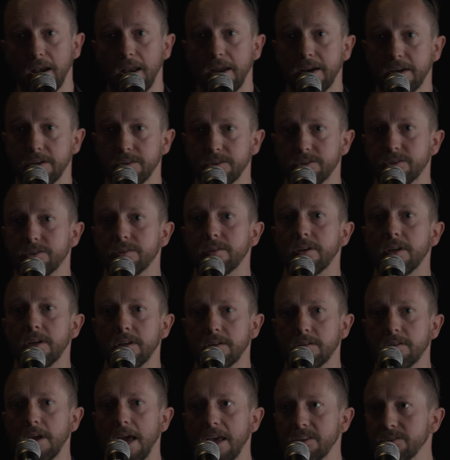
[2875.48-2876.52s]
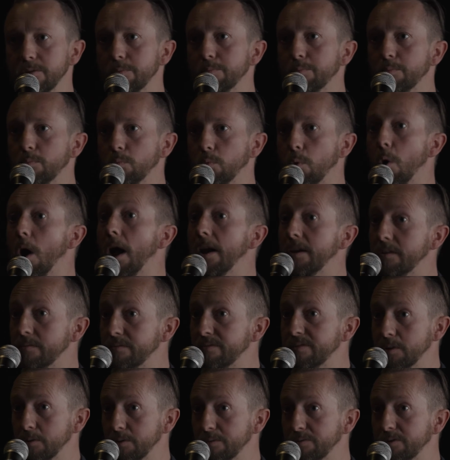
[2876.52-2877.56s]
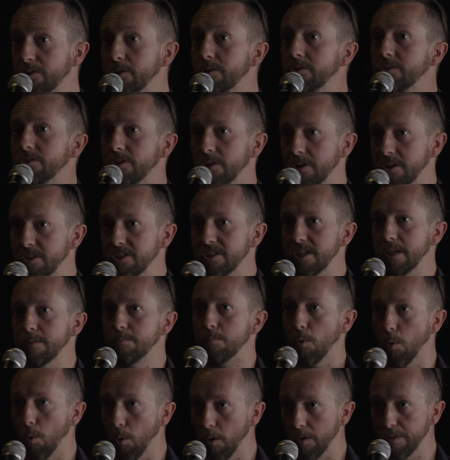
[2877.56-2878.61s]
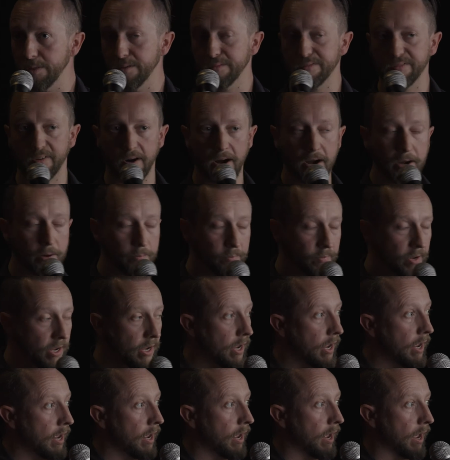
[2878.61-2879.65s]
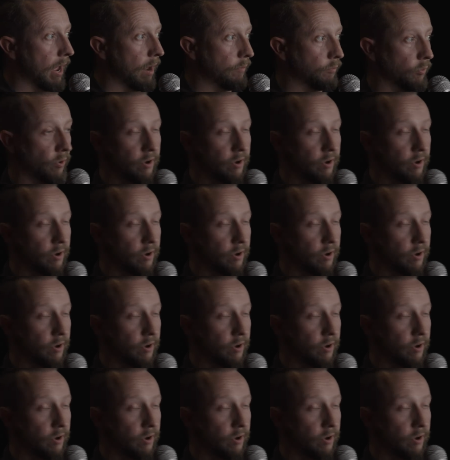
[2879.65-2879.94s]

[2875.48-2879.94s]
lens, has a wider field of view, so you can see more in the frame. And